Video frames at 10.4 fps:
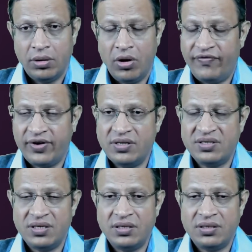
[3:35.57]
of
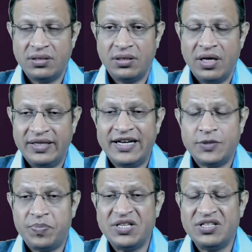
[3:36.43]
consent, that is
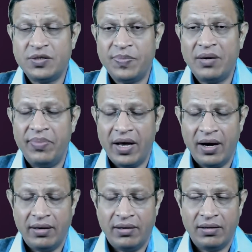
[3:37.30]
principle
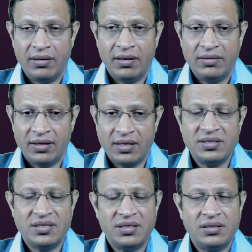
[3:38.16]
behind the
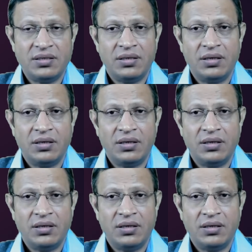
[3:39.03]
consent